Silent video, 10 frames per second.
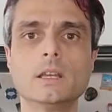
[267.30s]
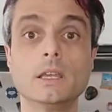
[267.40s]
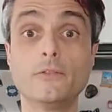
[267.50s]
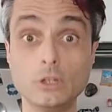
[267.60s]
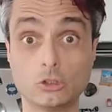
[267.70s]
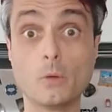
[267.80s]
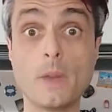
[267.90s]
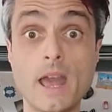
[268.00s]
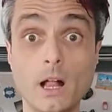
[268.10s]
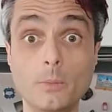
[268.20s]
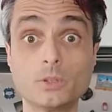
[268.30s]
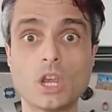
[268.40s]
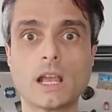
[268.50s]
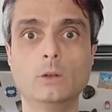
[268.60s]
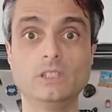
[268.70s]
If you need some help,
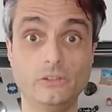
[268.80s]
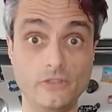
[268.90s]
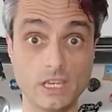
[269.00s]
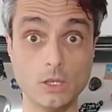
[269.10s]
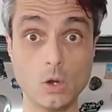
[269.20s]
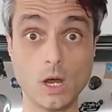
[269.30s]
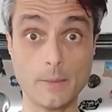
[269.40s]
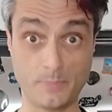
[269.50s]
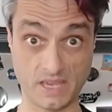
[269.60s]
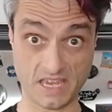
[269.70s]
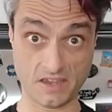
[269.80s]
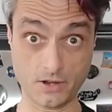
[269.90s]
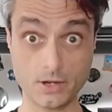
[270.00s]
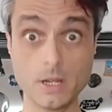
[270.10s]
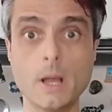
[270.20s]
check out this video up
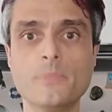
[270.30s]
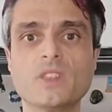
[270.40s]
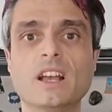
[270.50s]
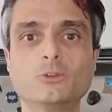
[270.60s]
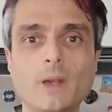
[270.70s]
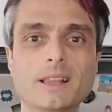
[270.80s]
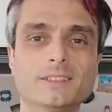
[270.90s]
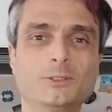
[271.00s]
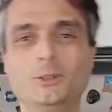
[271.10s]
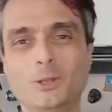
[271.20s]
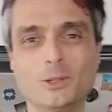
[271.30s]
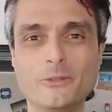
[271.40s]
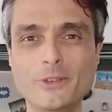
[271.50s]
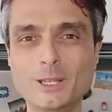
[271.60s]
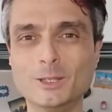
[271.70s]
here, as well as all the other
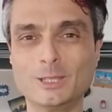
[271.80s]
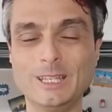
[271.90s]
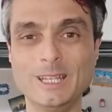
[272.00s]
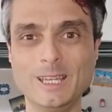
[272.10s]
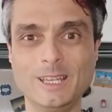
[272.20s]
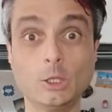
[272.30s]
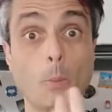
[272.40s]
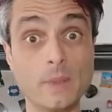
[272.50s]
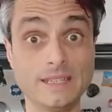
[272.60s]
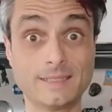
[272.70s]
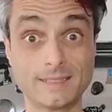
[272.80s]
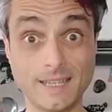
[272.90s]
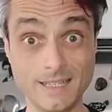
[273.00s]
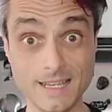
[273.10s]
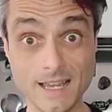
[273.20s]
videos in the Toppings
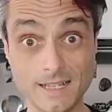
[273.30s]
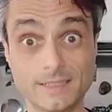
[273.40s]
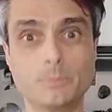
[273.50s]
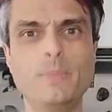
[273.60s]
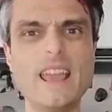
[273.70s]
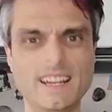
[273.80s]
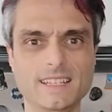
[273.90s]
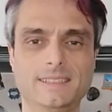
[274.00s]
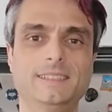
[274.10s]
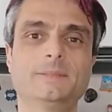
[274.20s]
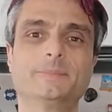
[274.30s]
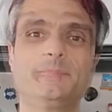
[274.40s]
Ideas playlist.